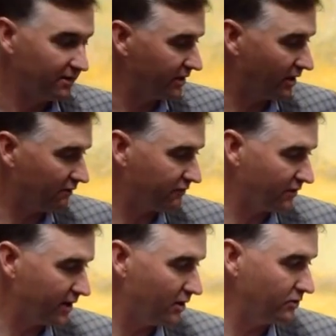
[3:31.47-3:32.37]
that
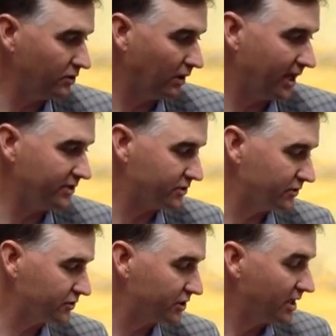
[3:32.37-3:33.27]
offer no new
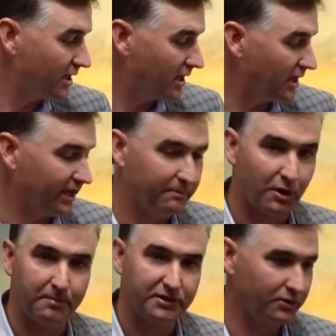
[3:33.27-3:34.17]
lasers in
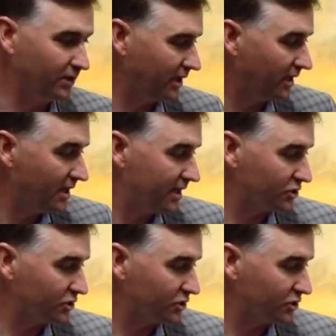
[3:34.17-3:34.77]
perpetuity,